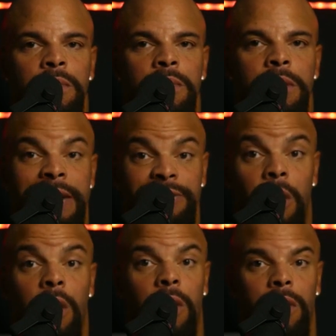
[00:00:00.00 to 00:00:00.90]
It's
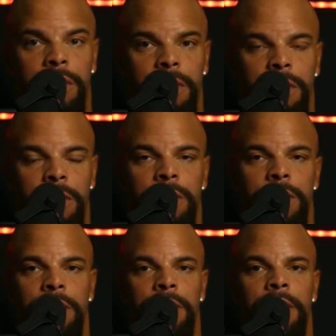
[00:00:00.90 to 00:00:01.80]
hard,
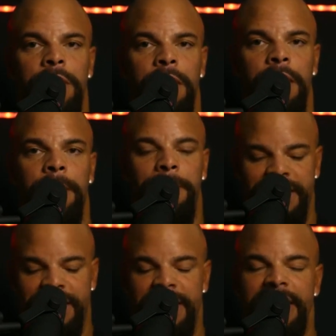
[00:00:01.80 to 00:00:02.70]
but
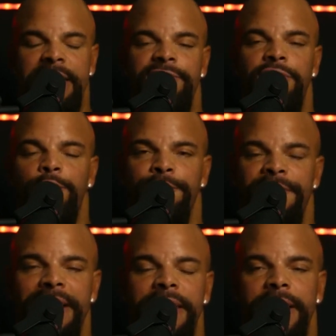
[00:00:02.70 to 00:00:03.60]
it leaves you
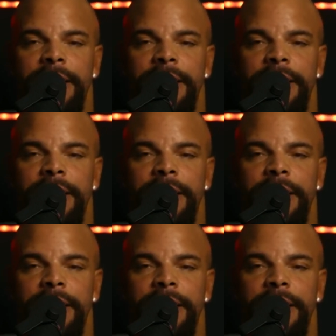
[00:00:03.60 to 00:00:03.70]
feeling